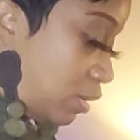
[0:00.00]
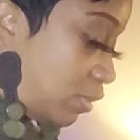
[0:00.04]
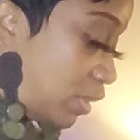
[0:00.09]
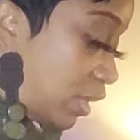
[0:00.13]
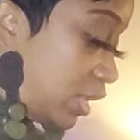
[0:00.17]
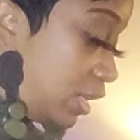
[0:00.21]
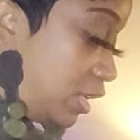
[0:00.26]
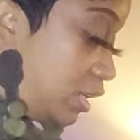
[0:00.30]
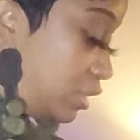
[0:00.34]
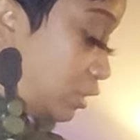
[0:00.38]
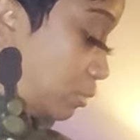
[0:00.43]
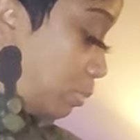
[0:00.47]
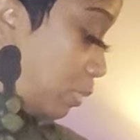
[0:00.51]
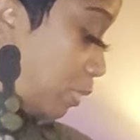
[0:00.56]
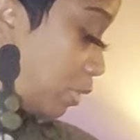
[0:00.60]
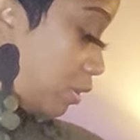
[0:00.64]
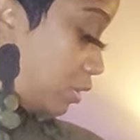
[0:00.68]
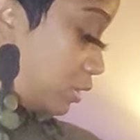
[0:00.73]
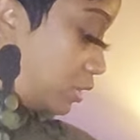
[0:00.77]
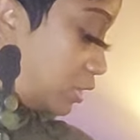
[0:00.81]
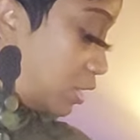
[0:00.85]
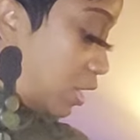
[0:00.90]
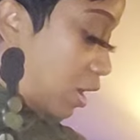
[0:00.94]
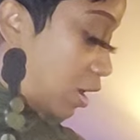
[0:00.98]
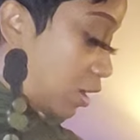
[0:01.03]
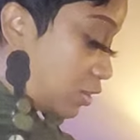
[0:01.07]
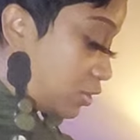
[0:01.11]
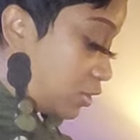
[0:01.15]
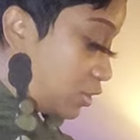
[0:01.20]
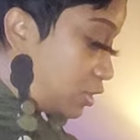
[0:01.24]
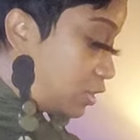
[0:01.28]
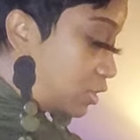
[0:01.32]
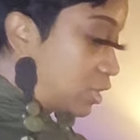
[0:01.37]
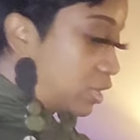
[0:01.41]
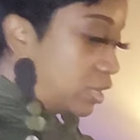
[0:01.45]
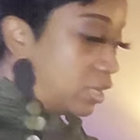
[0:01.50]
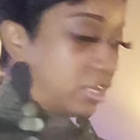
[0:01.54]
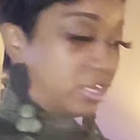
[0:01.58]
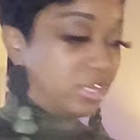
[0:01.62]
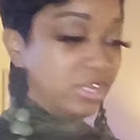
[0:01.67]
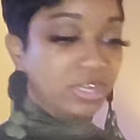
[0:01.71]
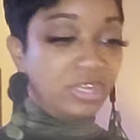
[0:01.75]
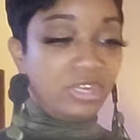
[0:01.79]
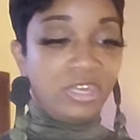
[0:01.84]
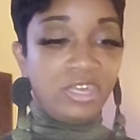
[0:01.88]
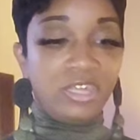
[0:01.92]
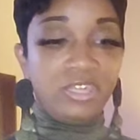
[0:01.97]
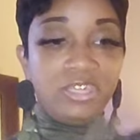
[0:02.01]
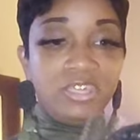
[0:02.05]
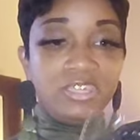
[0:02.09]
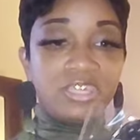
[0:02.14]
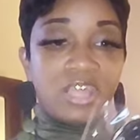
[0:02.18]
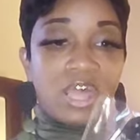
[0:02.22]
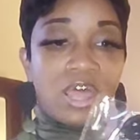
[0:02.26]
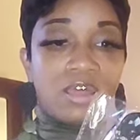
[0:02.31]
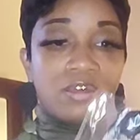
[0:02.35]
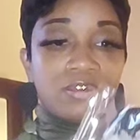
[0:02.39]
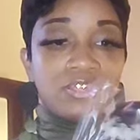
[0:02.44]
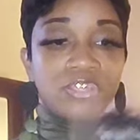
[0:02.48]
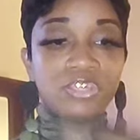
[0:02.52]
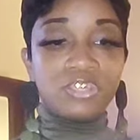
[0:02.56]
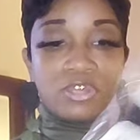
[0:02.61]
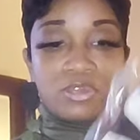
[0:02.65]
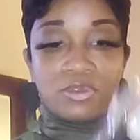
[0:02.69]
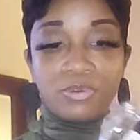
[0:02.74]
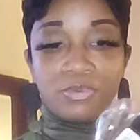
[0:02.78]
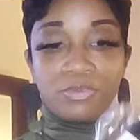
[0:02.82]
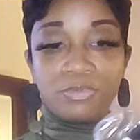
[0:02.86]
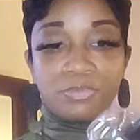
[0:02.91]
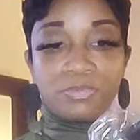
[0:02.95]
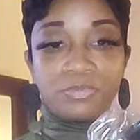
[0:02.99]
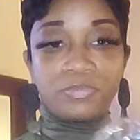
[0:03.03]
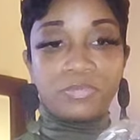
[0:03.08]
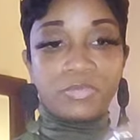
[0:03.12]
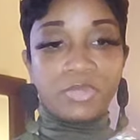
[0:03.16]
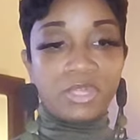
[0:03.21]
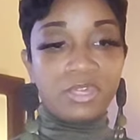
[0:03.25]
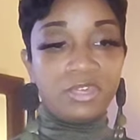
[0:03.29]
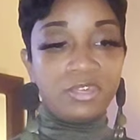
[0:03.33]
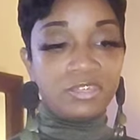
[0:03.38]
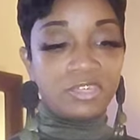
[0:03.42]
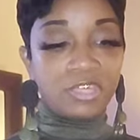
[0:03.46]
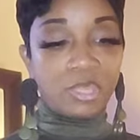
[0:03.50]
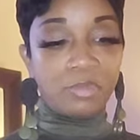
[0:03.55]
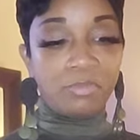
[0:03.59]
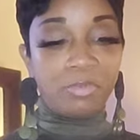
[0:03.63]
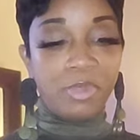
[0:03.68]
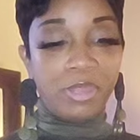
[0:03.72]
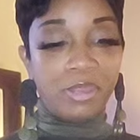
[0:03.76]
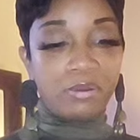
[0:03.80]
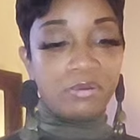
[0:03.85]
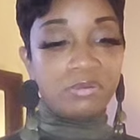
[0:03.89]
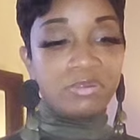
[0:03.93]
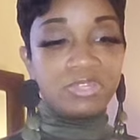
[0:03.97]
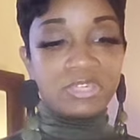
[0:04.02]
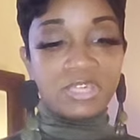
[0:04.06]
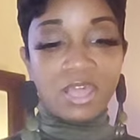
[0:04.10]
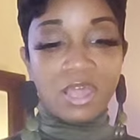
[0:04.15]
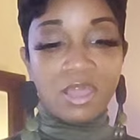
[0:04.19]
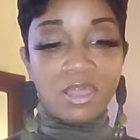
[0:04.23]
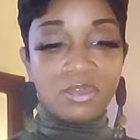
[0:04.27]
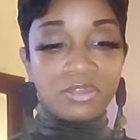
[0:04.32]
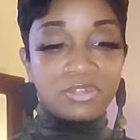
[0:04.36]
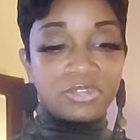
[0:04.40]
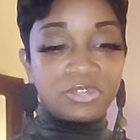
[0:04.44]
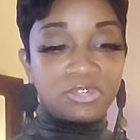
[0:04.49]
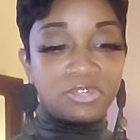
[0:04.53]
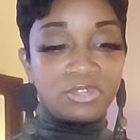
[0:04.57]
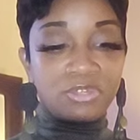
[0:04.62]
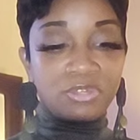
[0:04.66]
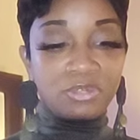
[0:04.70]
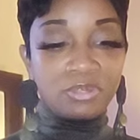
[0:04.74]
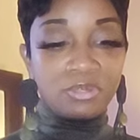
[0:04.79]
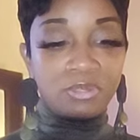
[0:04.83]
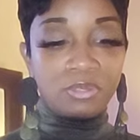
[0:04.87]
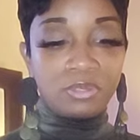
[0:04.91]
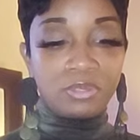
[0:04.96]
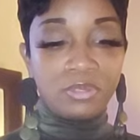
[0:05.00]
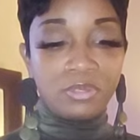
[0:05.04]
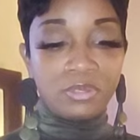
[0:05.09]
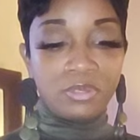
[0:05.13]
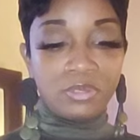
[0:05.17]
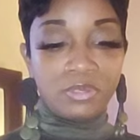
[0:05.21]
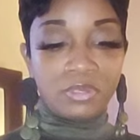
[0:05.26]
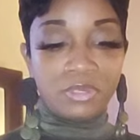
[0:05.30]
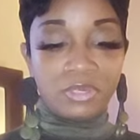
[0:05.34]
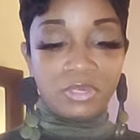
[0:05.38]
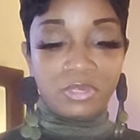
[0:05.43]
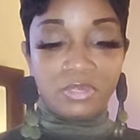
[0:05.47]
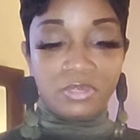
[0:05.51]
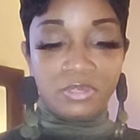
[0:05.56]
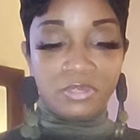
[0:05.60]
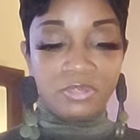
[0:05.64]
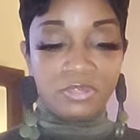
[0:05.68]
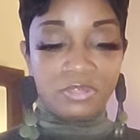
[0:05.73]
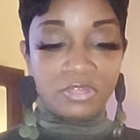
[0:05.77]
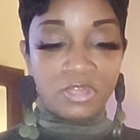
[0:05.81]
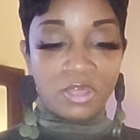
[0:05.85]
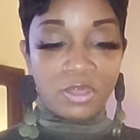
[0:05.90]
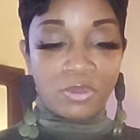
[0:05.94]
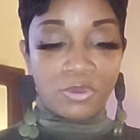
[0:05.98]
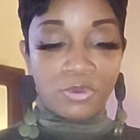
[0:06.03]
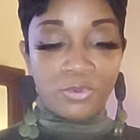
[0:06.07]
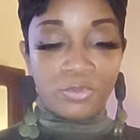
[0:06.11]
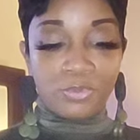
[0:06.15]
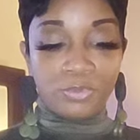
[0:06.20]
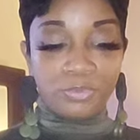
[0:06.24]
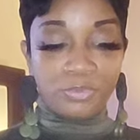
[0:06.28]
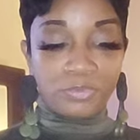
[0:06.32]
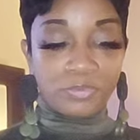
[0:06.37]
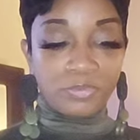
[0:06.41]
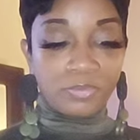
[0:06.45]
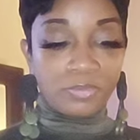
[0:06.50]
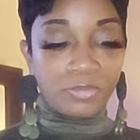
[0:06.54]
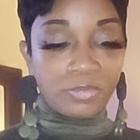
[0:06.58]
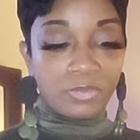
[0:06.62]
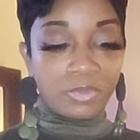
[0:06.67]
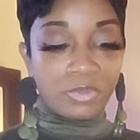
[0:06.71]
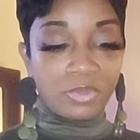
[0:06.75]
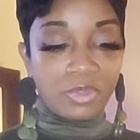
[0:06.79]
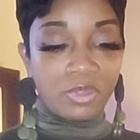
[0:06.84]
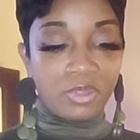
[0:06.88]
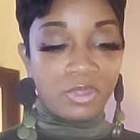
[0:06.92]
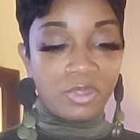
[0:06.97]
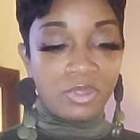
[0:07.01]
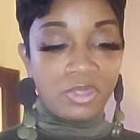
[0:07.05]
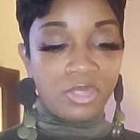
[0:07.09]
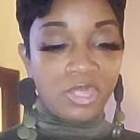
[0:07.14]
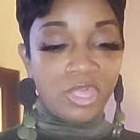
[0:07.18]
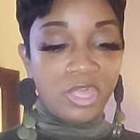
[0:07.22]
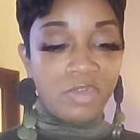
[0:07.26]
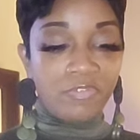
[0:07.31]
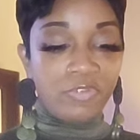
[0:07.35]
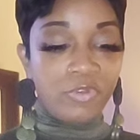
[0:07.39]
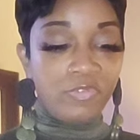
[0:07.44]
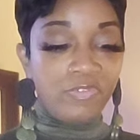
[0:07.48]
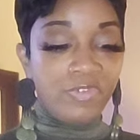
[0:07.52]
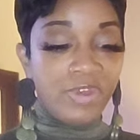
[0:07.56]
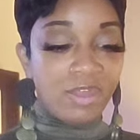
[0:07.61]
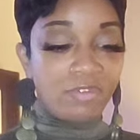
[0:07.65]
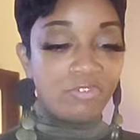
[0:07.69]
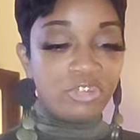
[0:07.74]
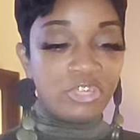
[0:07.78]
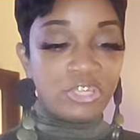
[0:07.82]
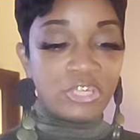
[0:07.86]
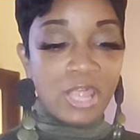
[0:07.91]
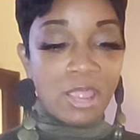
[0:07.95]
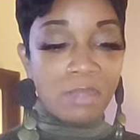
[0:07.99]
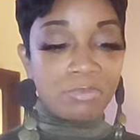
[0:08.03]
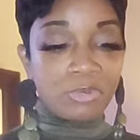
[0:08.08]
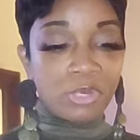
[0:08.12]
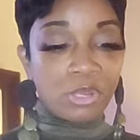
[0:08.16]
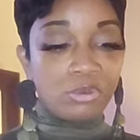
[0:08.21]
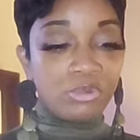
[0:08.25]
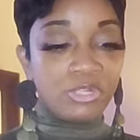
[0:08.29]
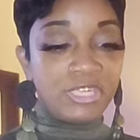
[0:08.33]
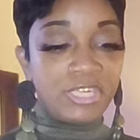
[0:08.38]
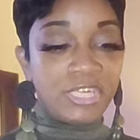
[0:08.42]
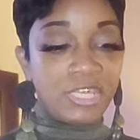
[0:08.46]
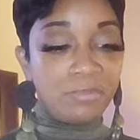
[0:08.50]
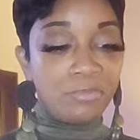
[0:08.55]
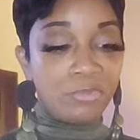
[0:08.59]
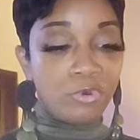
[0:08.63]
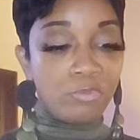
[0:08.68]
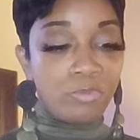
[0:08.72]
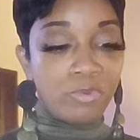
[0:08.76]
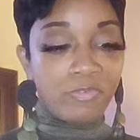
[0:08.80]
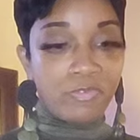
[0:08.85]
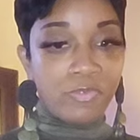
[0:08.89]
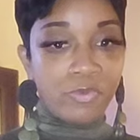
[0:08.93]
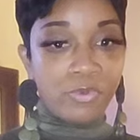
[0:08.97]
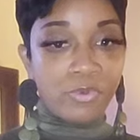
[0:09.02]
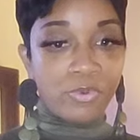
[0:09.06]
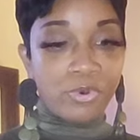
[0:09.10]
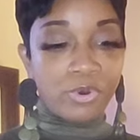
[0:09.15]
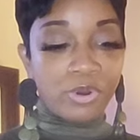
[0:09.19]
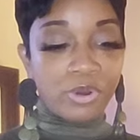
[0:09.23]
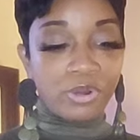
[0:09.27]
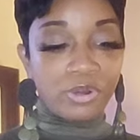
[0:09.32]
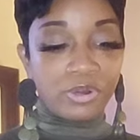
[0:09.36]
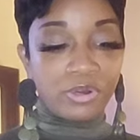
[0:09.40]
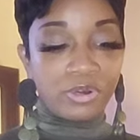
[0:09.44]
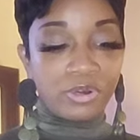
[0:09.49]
So that is a pair of socks. And this also is a pair of socks. So if you've never shopped on Temu before,